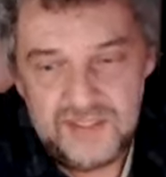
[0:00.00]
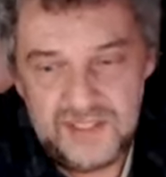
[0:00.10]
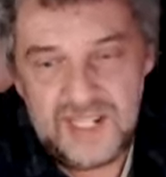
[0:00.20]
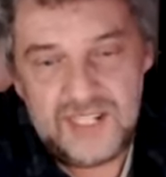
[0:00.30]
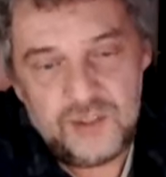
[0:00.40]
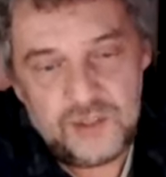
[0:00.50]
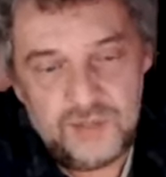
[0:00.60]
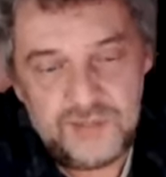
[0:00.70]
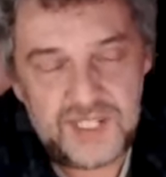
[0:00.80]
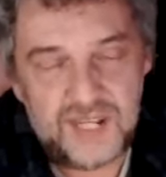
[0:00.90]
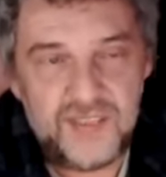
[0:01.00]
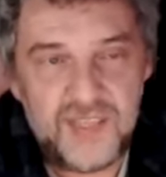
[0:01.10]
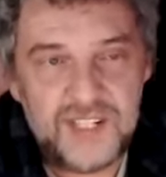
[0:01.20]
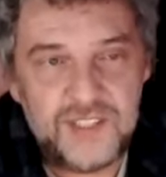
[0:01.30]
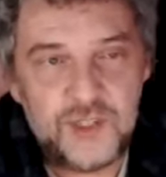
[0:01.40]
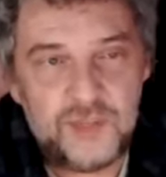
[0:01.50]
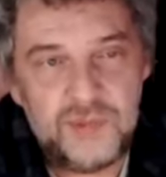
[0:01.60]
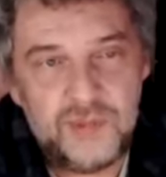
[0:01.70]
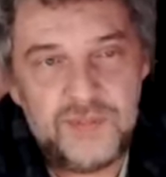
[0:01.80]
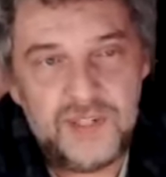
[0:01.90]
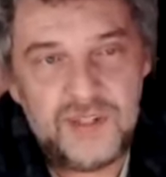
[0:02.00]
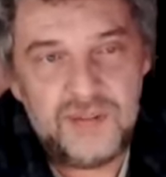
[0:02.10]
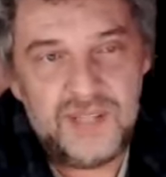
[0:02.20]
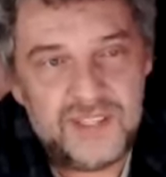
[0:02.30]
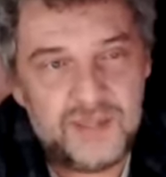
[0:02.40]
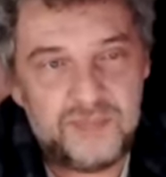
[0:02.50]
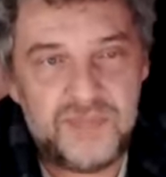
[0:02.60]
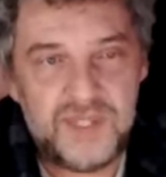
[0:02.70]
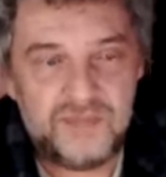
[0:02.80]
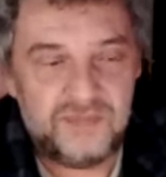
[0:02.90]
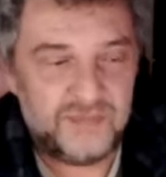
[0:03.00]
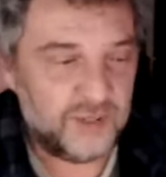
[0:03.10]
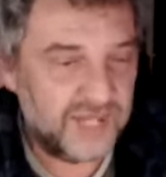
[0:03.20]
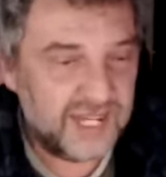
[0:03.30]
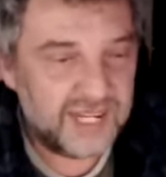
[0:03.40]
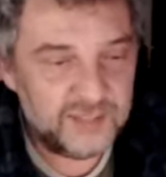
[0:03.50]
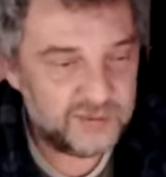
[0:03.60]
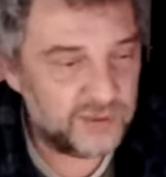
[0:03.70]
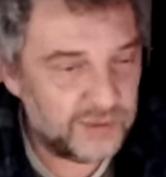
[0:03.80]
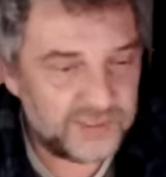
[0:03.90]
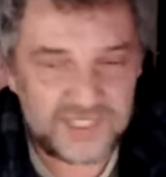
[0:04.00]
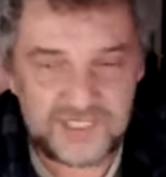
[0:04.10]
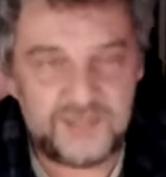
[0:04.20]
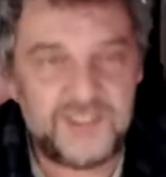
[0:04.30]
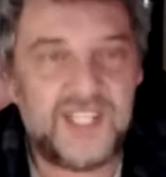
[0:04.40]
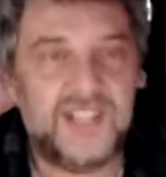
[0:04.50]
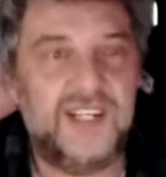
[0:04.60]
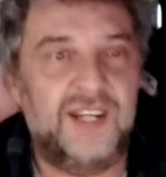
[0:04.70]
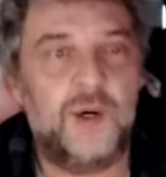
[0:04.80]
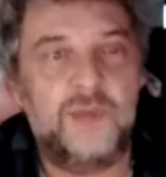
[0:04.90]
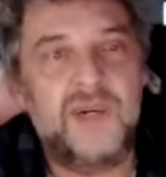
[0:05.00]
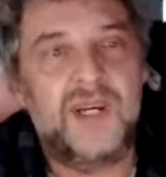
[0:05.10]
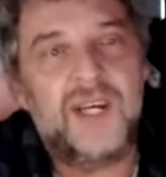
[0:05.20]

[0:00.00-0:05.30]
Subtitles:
Just love setting things up. Love the creative process of setting it up.